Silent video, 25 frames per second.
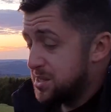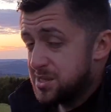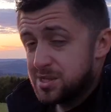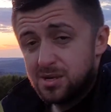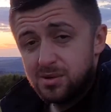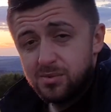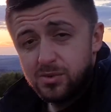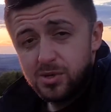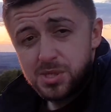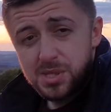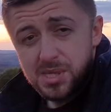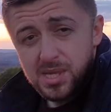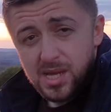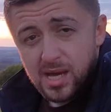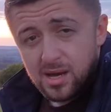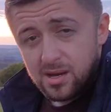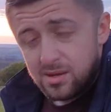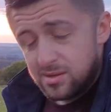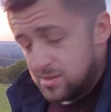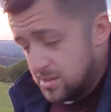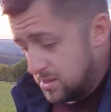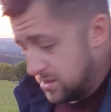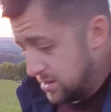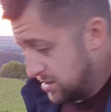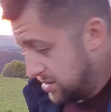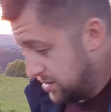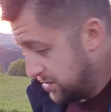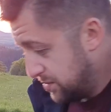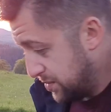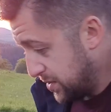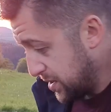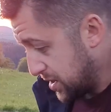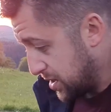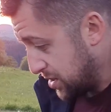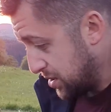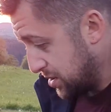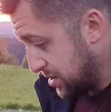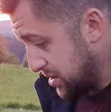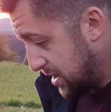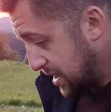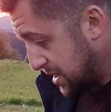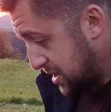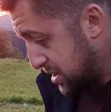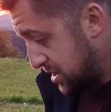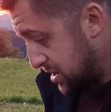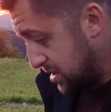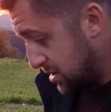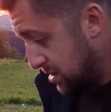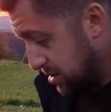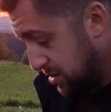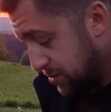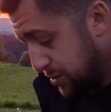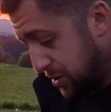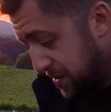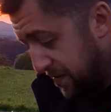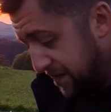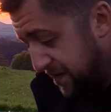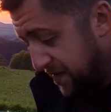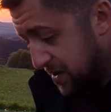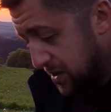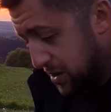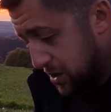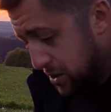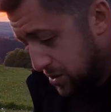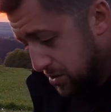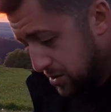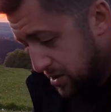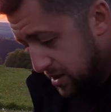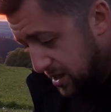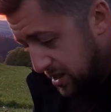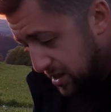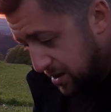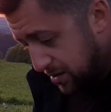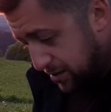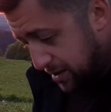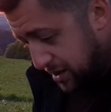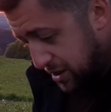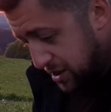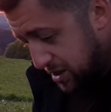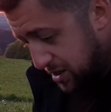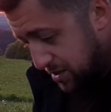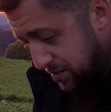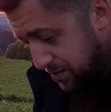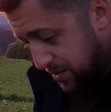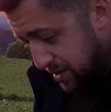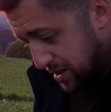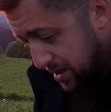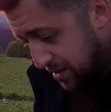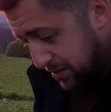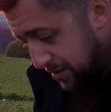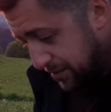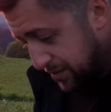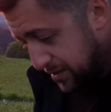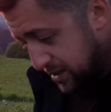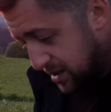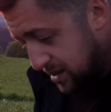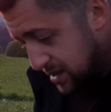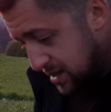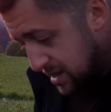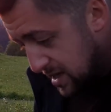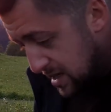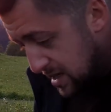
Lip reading: almost down, we could actually almost finish on that question probably